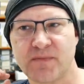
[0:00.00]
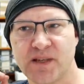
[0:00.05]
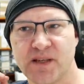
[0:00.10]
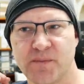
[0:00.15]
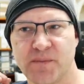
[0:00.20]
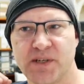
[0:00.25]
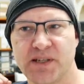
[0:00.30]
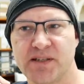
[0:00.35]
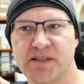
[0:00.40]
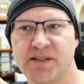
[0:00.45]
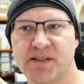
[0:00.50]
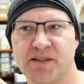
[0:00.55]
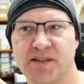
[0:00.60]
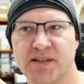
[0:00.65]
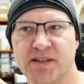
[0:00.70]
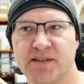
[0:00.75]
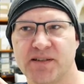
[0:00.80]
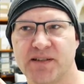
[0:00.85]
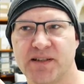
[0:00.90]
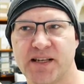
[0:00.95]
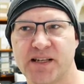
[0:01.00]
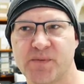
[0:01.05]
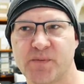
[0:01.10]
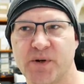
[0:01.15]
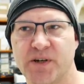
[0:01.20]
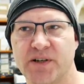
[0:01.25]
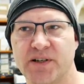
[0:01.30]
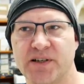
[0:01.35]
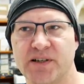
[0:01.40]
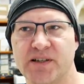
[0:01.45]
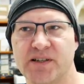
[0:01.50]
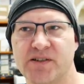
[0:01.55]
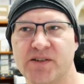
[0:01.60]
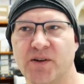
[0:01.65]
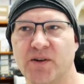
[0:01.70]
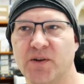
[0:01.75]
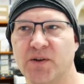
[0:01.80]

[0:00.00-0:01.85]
it means that Tasmota is no